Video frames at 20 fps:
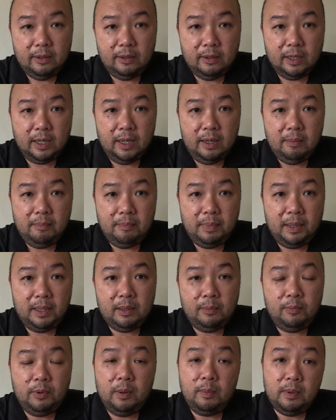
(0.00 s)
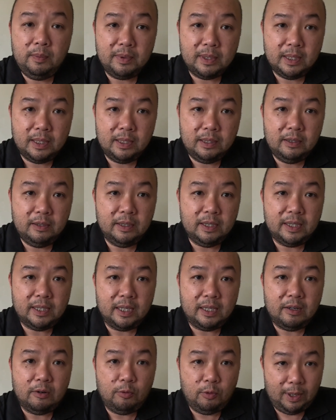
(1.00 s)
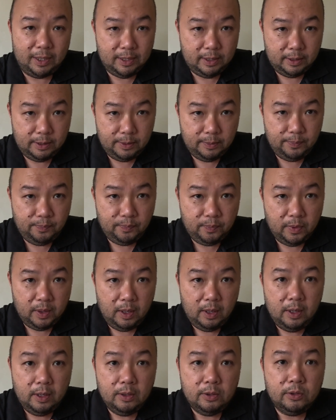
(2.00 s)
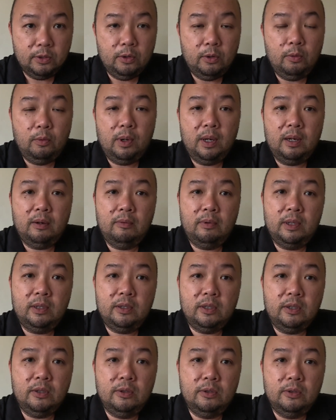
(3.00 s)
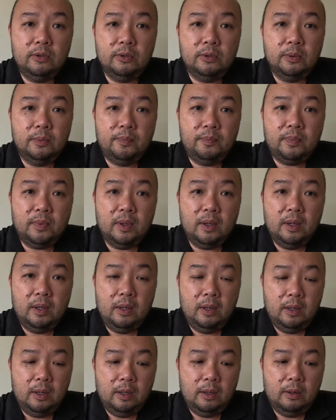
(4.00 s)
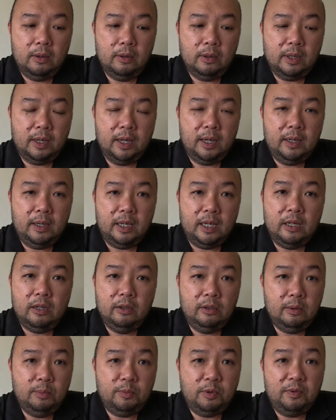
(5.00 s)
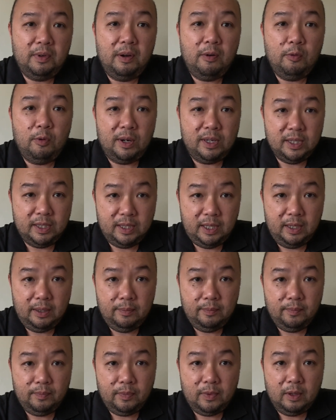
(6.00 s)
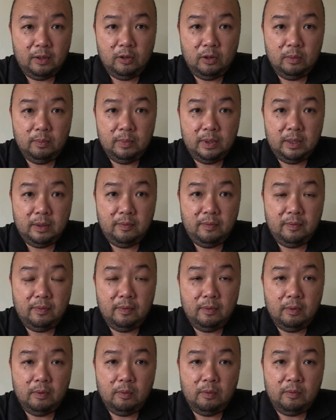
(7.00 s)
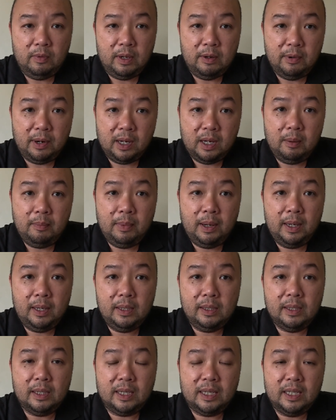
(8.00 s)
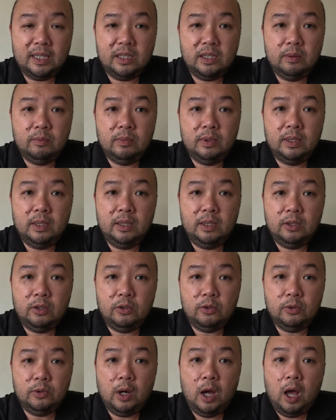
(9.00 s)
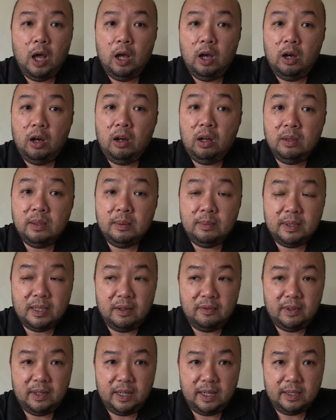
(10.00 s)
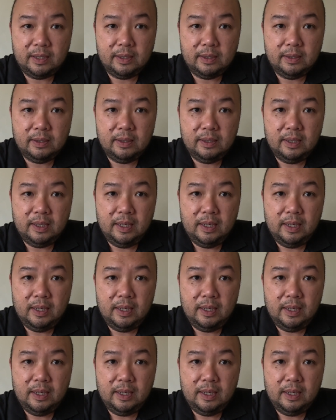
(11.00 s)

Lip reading: Okay, but the problem with steel is that it rusts. So what do you do? Okay, in order to prevent rusting, normally we recommend the customer do hot dip galvanize.